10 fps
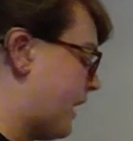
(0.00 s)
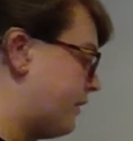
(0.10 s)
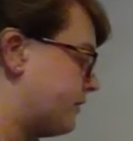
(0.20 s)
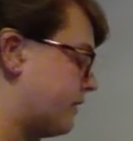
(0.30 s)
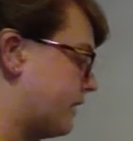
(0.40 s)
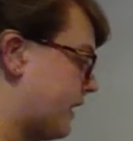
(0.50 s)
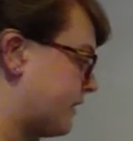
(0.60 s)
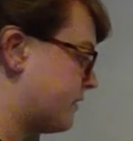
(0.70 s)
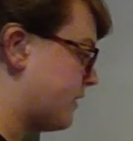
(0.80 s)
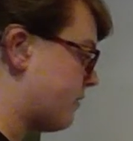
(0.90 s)
I usually
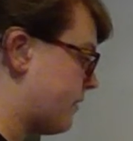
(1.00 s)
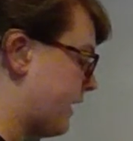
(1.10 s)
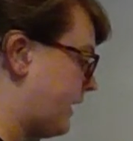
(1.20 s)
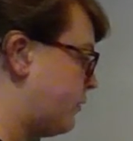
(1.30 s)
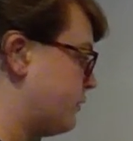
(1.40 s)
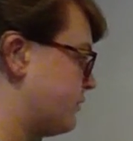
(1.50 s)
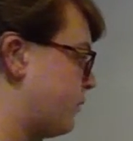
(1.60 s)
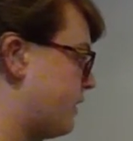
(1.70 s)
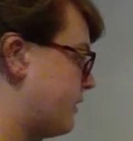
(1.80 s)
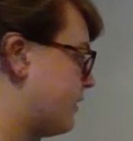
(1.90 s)
like to start with n equals
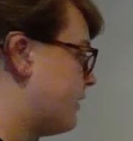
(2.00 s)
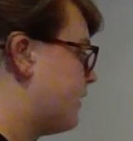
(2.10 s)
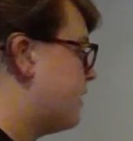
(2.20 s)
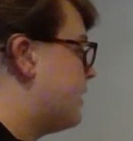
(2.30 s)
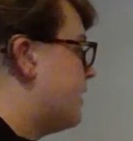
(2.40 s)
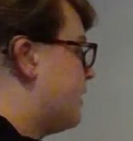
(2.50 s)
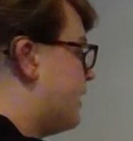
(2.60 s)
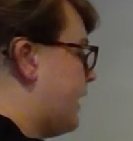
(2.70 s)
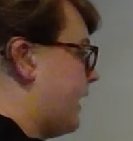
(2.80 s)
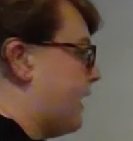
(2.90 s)
1.
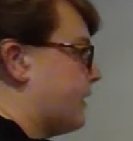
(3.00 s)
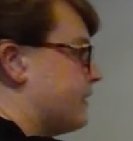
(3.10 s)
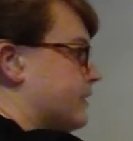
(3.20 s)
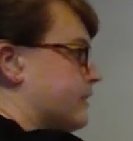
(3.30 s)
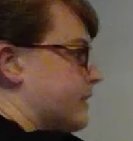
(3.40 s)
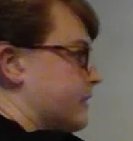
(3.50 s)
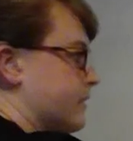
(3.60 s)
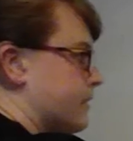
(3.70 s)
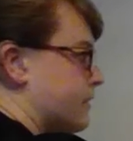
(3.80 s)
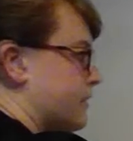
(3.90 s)
And since this
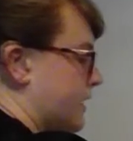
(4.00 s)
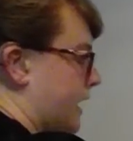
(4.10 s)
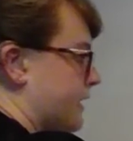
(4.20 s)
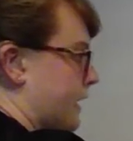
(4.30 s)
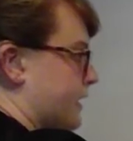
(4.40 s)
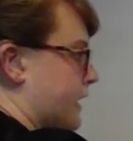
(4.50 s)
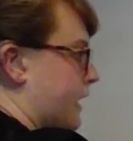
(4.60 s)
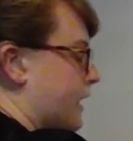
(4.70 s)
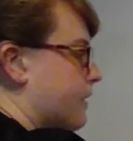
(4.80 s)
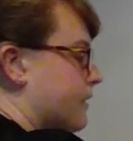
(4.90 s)
is
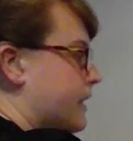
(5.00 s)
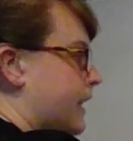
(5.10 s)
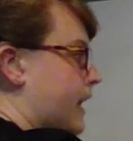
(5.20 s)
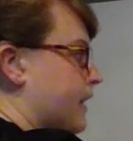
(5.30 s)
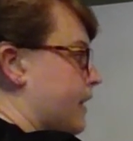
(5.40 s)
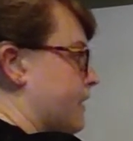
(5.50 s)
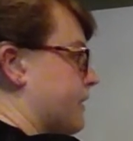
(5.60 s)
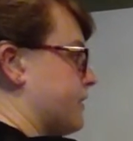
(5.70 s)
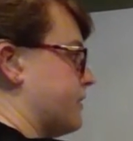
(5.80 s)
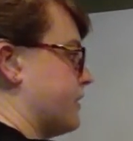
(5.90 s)
here at the end and it
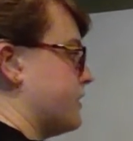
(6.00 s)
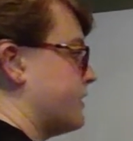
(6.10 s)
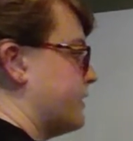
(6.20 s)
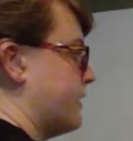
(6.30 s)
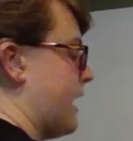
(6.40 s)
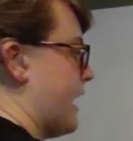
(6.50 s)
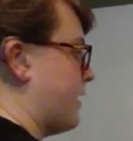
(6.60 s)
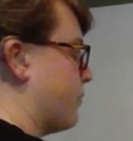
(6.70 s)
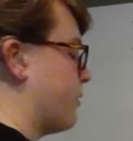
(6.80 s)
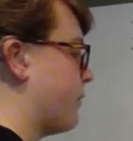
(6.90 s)
doesn't just
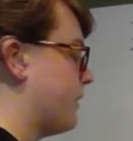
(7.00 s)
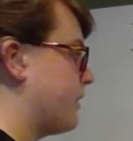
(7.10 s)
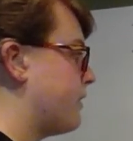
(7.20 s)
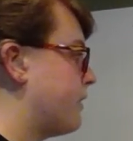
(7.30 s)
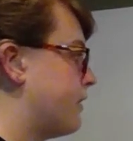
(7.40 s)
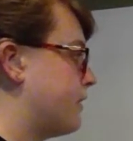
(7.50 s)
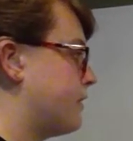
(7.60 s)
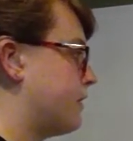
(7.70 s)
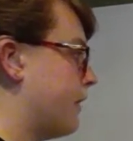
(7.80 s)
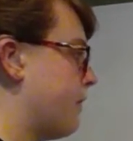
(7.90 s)
end with one
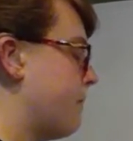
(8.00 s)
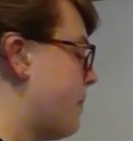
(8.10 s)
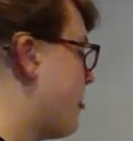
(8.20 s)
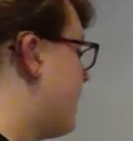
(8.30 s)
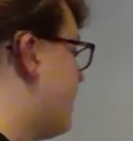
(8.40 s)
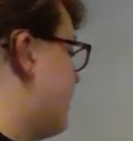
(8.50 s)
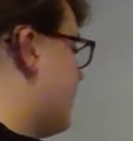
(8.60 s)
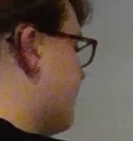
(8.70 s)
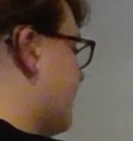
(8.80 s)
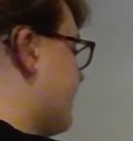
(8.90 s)
term,
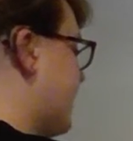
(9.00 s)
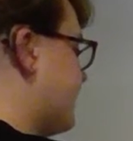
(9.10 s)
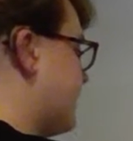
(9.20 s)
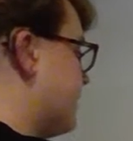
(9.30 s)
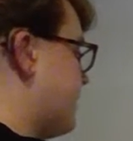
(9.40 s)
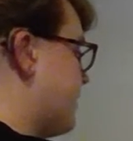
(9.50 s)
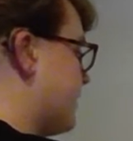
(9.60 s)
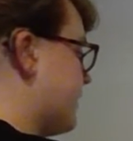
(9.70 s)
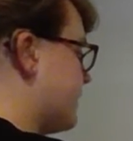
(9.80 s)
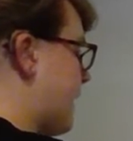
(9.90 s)
That tells you
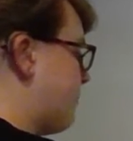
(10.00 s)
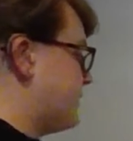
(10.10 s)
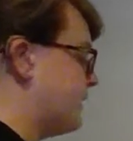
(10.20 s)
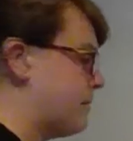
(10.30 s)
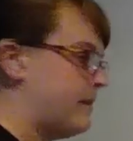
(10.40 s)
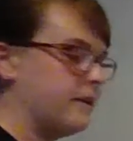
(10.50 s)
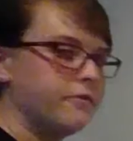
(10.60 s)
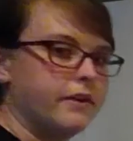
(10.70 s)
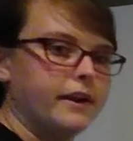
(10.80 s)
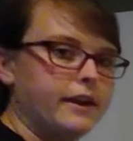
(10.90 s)
that the top is going to be
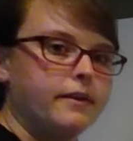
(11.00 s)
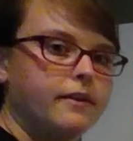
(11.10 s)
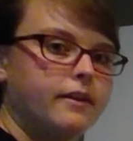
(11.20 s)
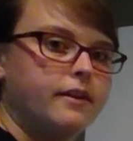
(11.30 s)
infinity.